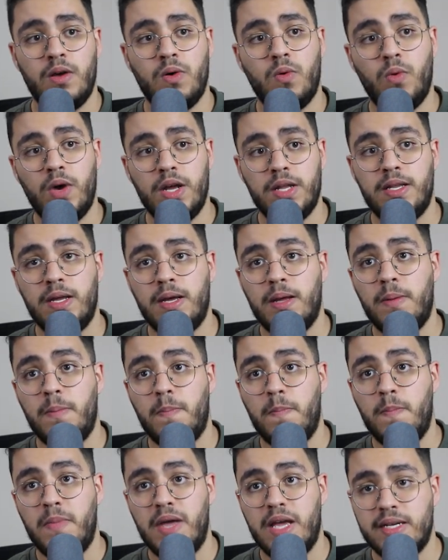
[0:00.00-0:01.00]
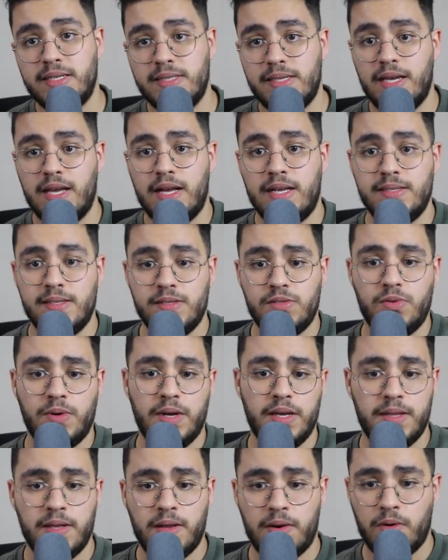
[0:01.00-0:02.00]
with Mexi as a
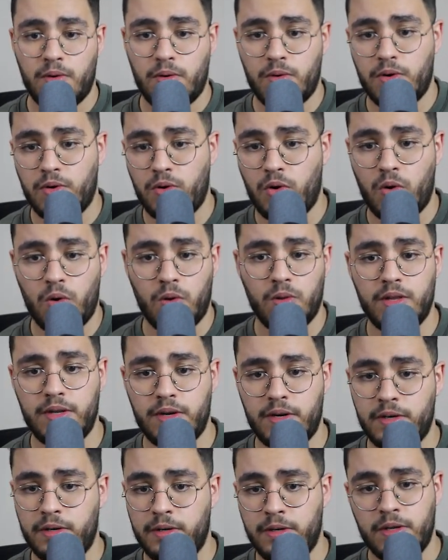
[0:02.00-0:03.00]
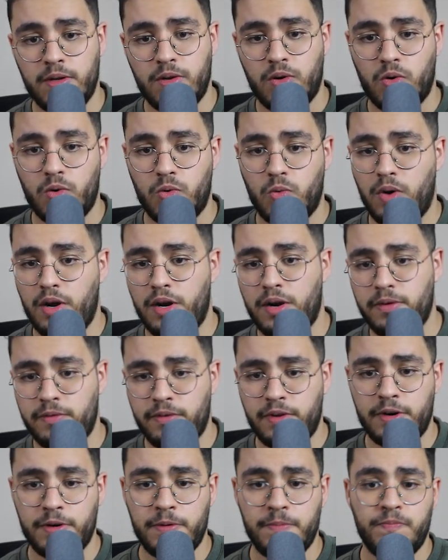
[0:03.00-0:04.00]
trader or holder or
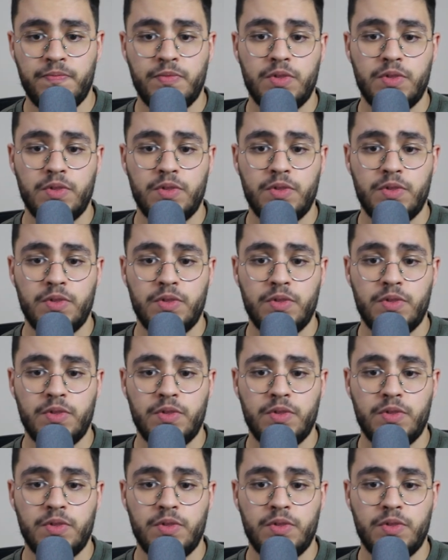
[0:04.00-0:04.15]
whatever,